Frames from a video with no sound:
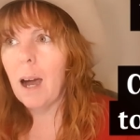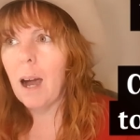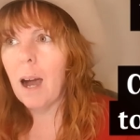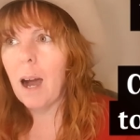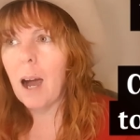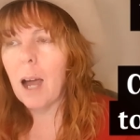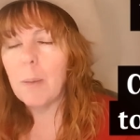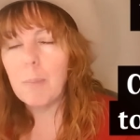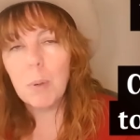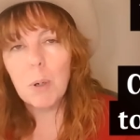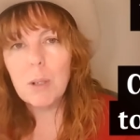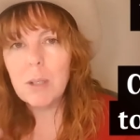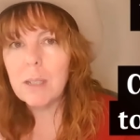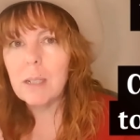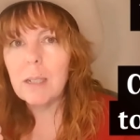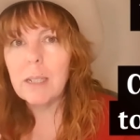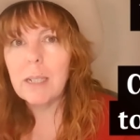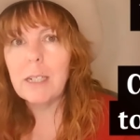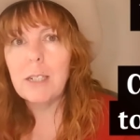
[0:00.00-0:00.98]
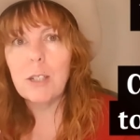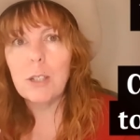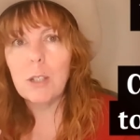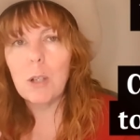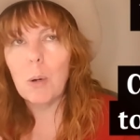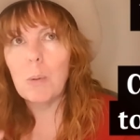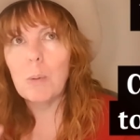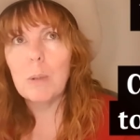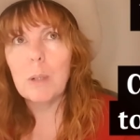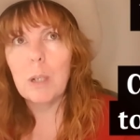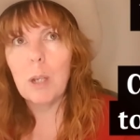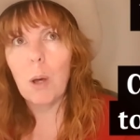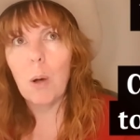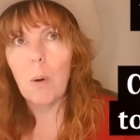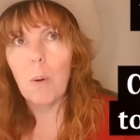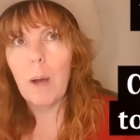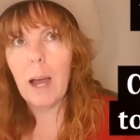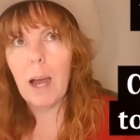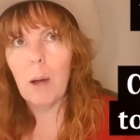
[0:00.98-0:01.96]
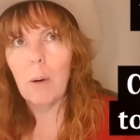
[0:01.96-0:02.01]
I personally don't
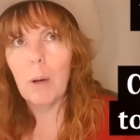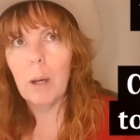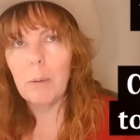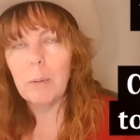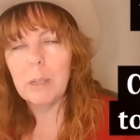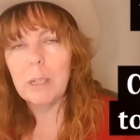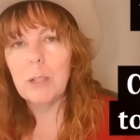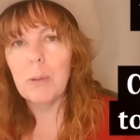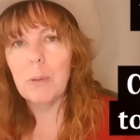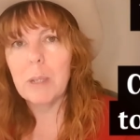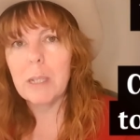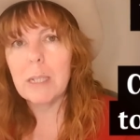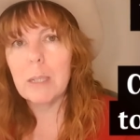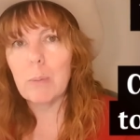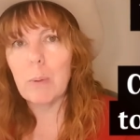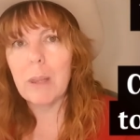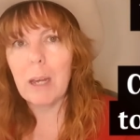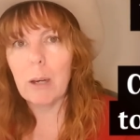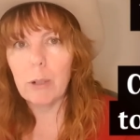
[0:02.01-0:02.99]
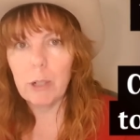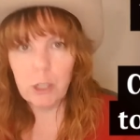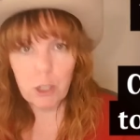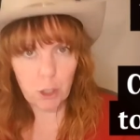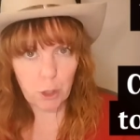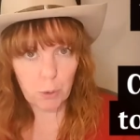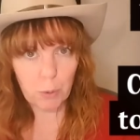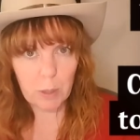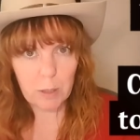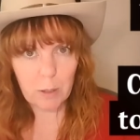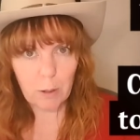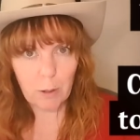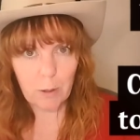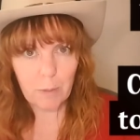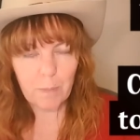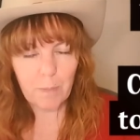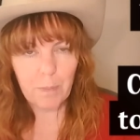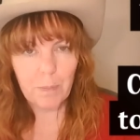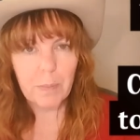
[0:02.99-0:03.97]
know how I would do this without a juicer.